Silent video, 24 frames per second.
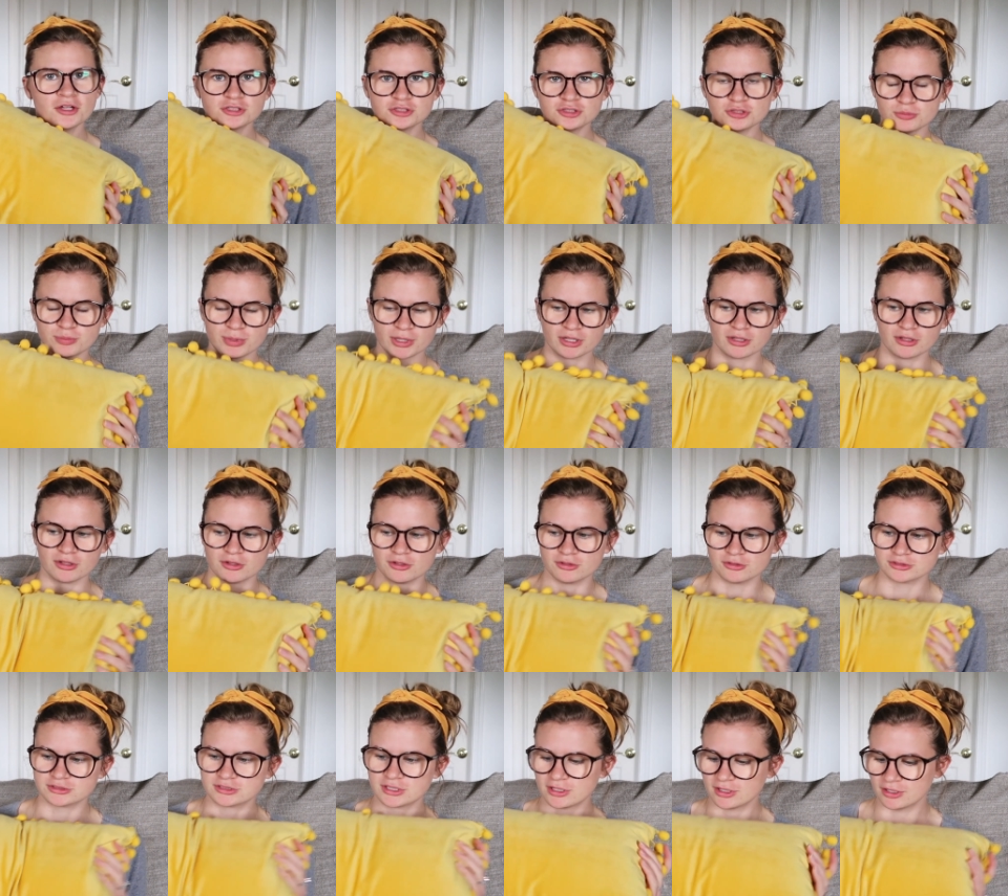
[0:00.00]
two
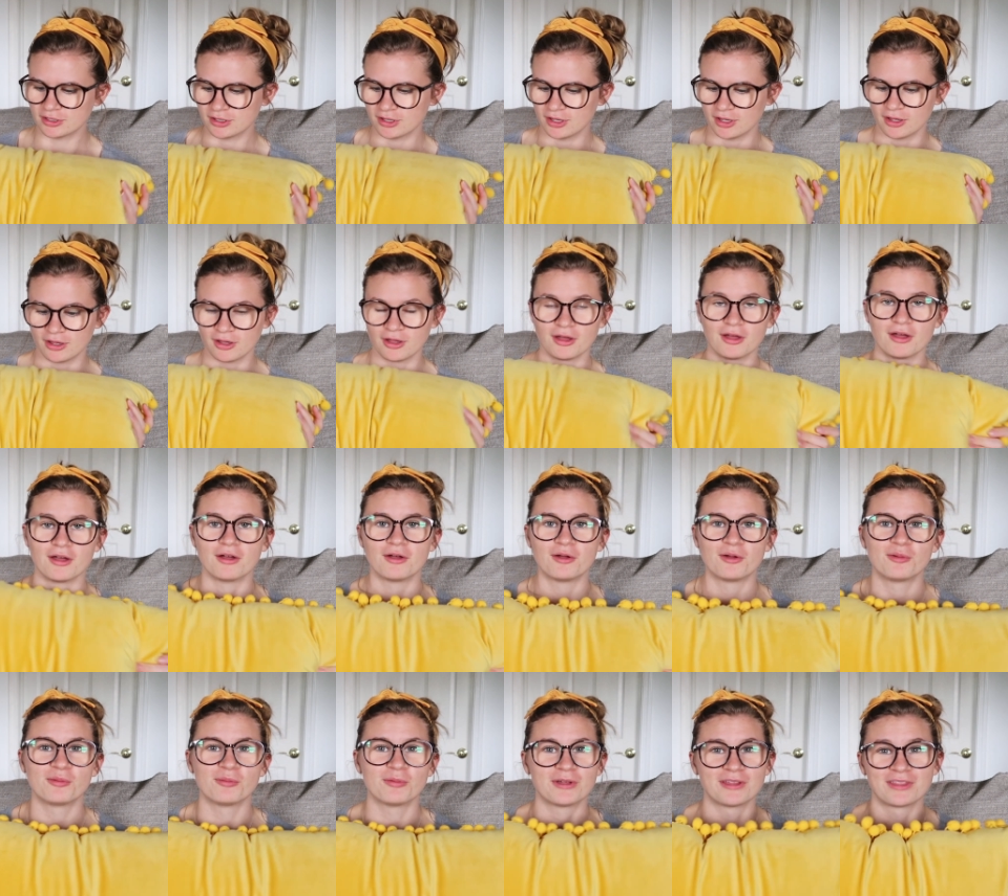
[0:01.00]
pillows uh,
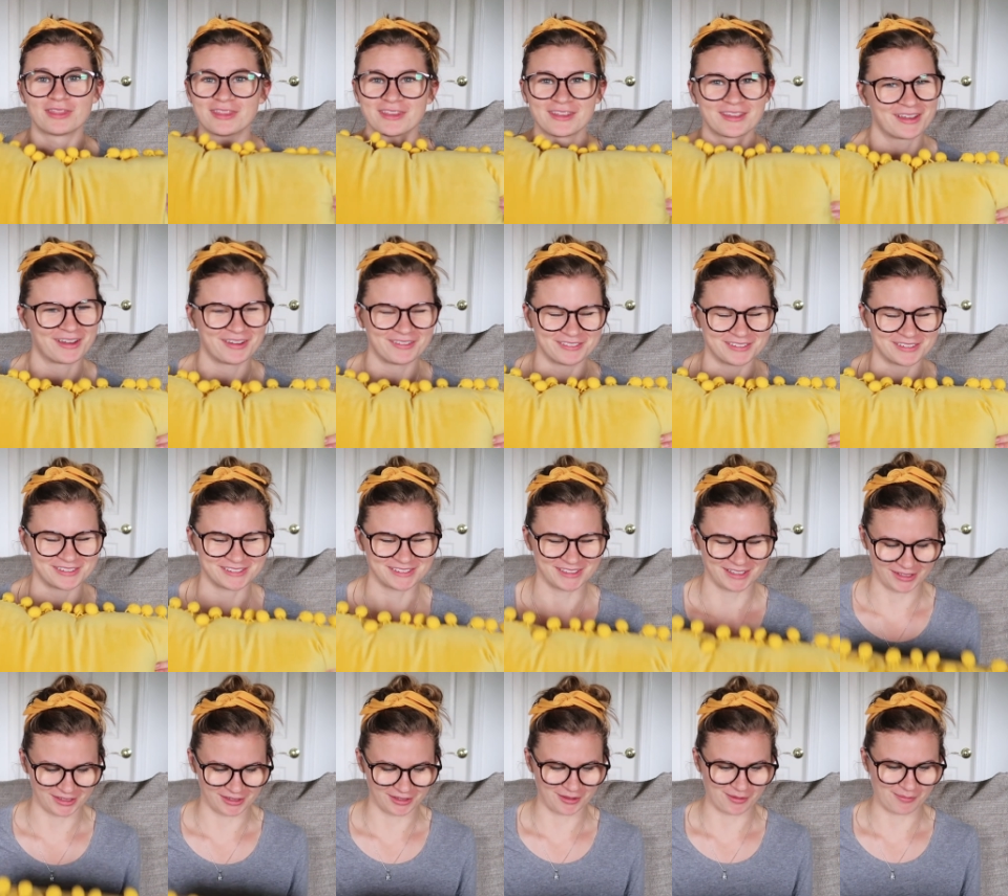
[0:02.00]
with covers
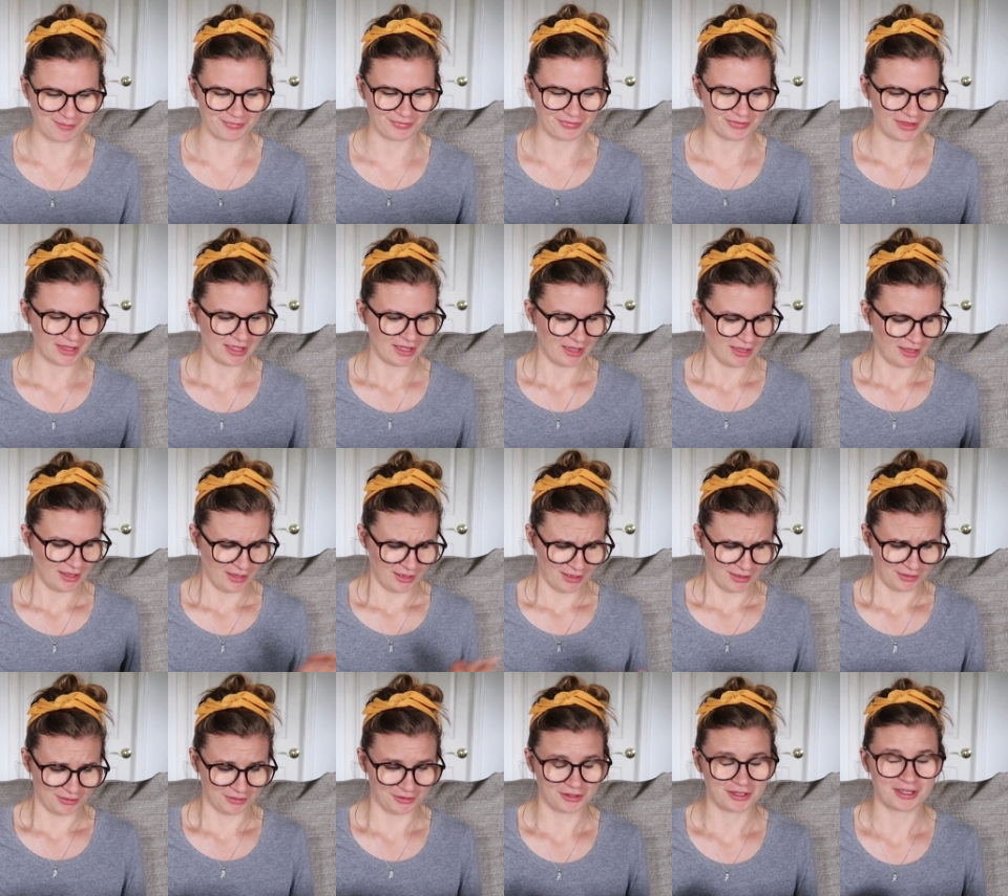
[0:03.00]
on them.
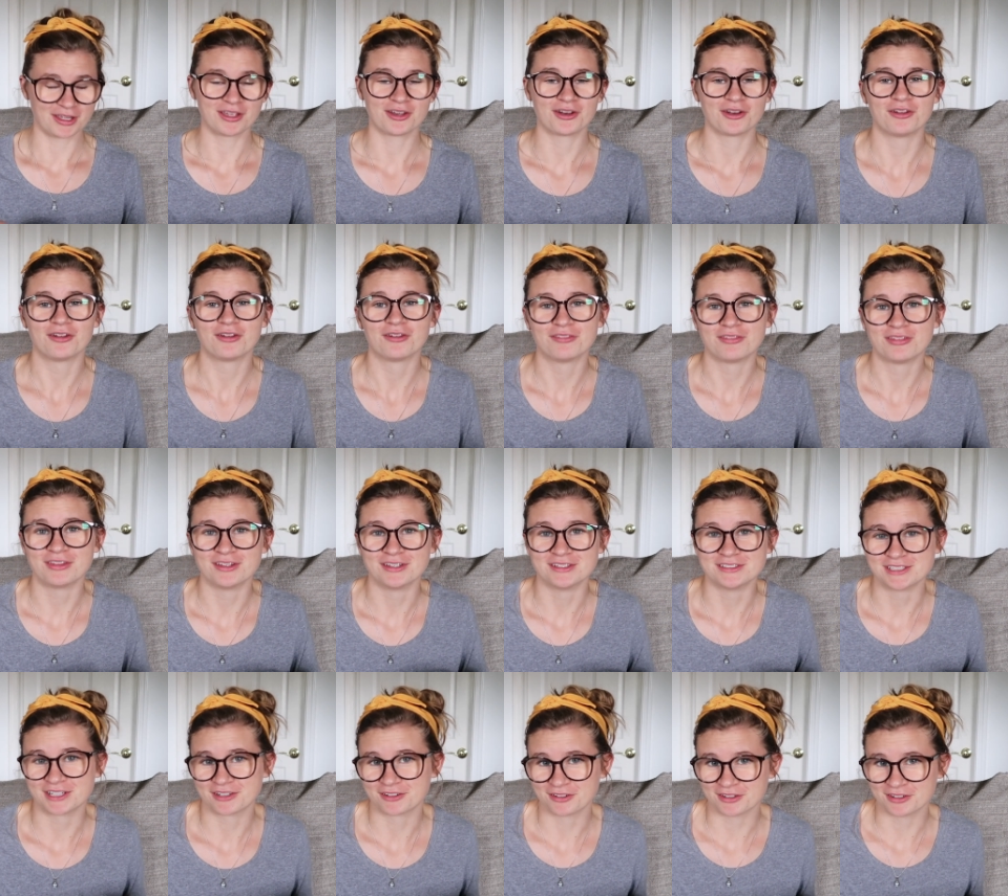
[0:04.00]
Looking at all of the
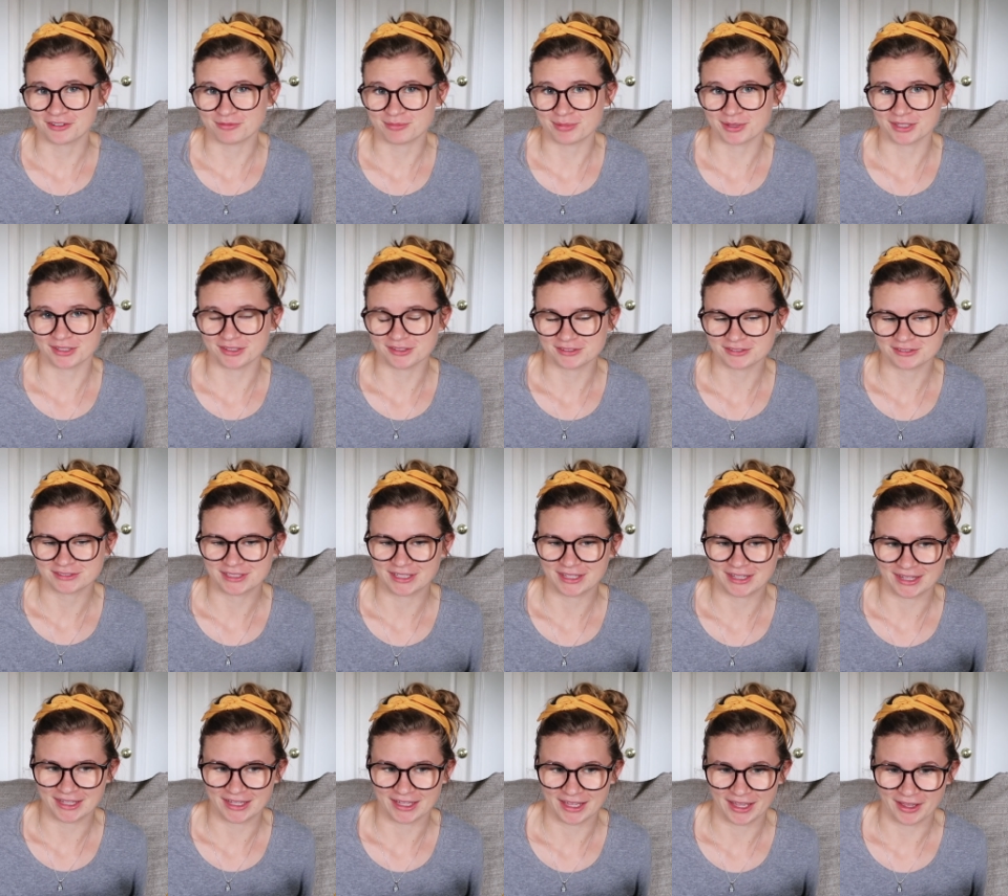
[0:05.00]
decorative pillows
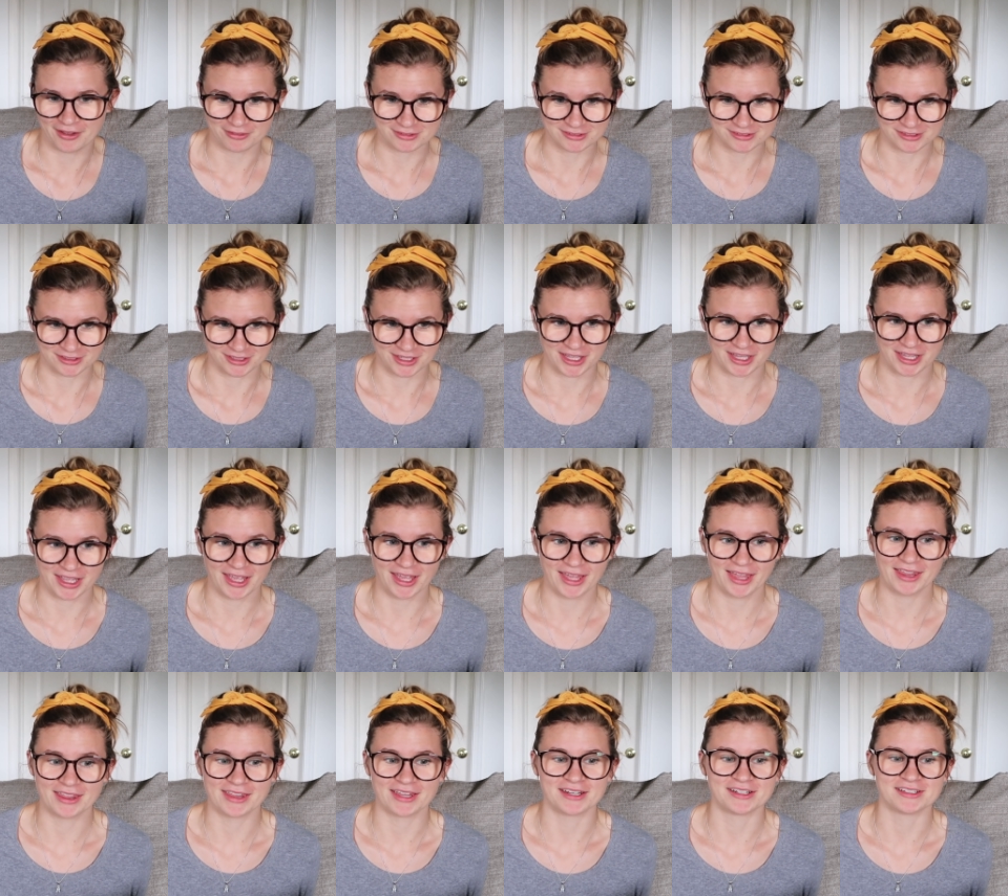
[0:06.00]
that I was looking
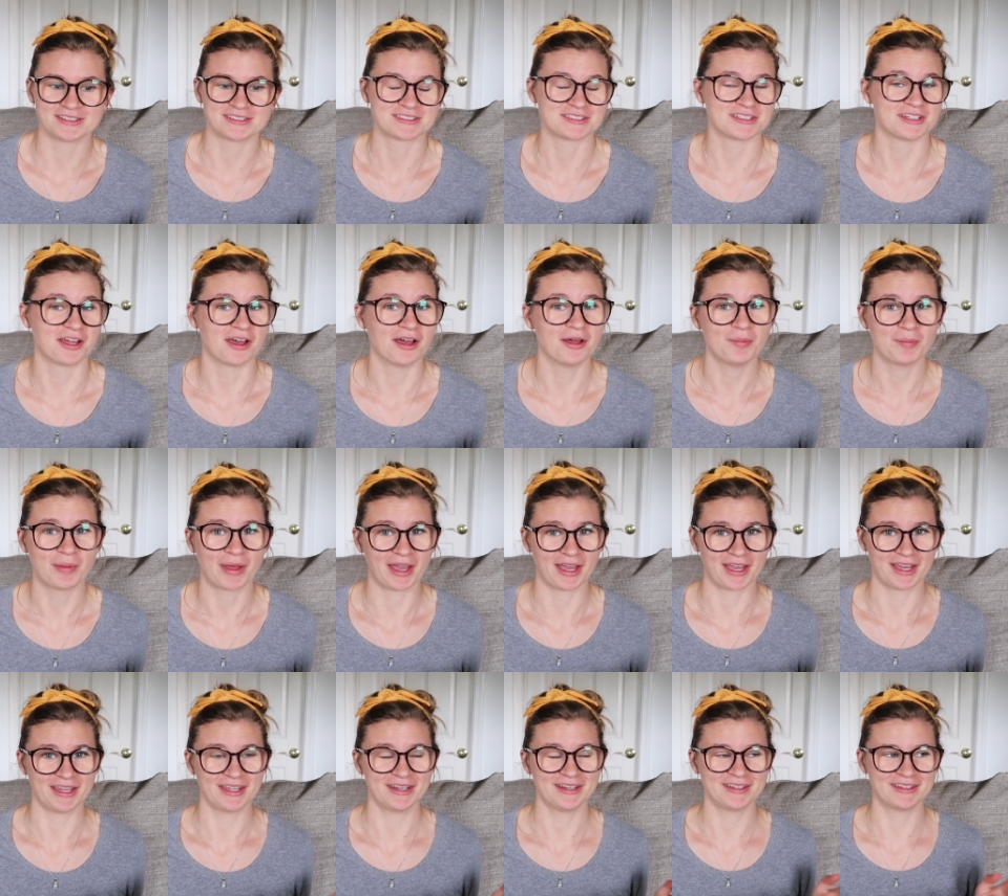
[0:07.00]
at, that is not
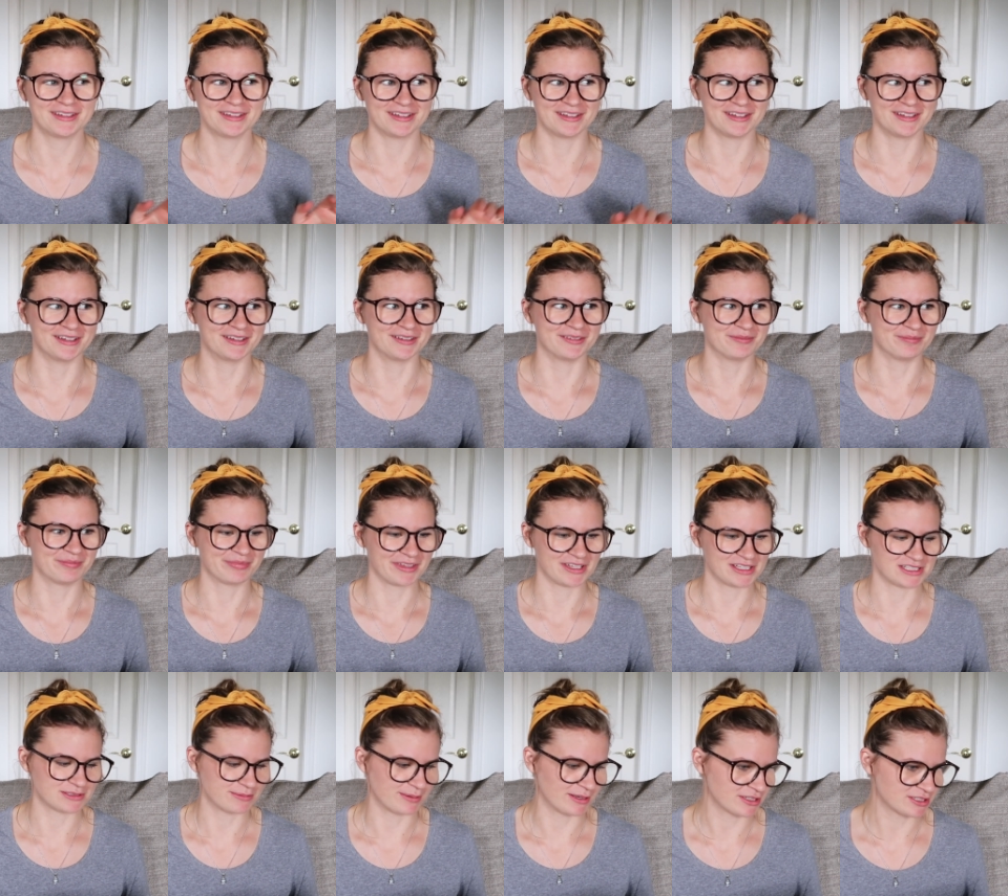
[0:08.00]
bad, um,
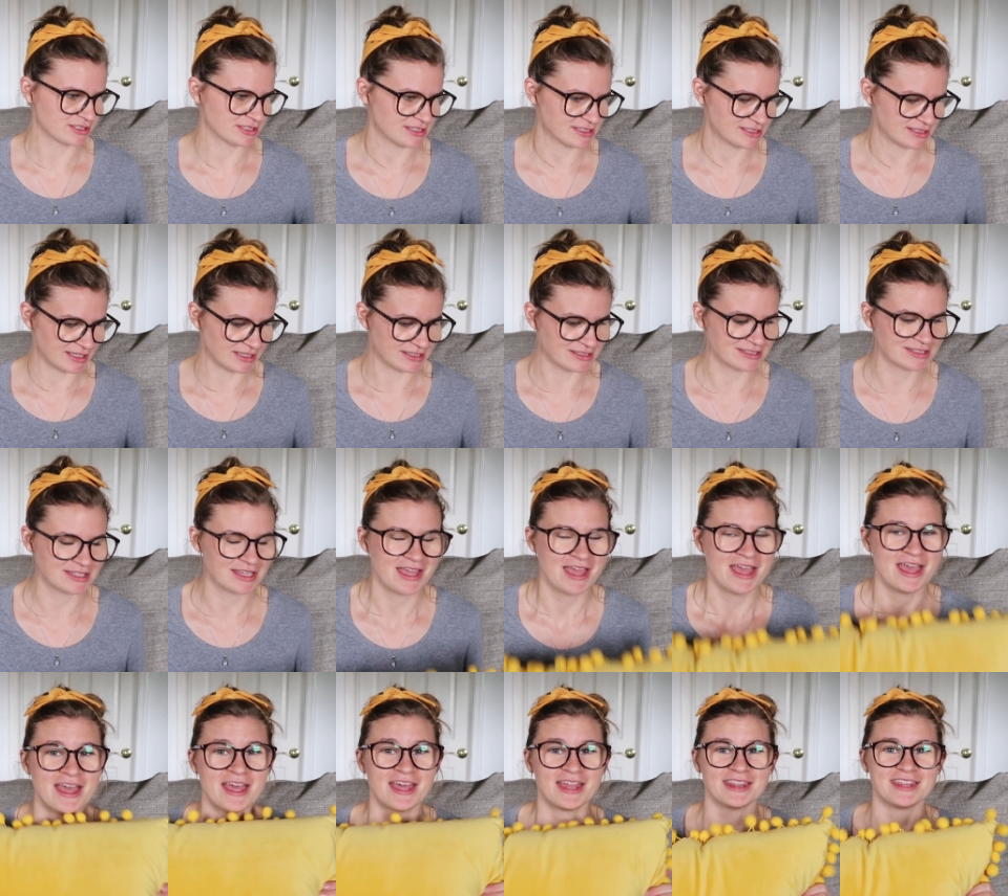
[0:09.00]
especially since
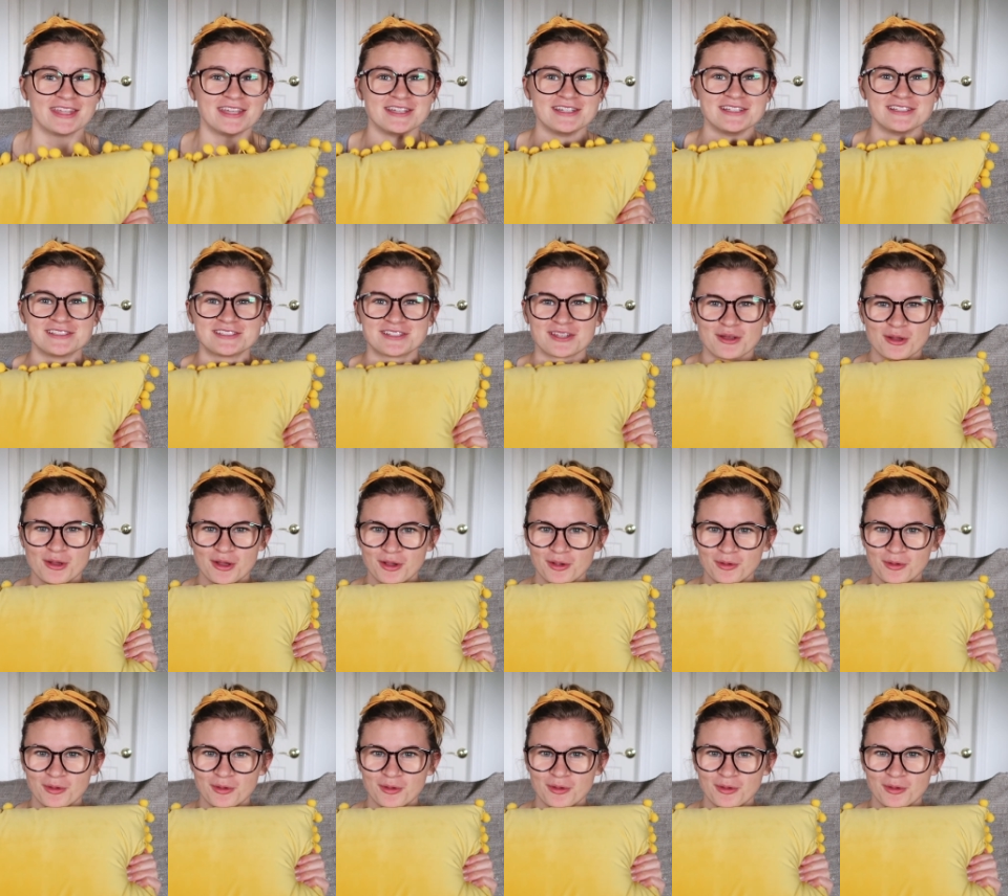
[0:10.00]
these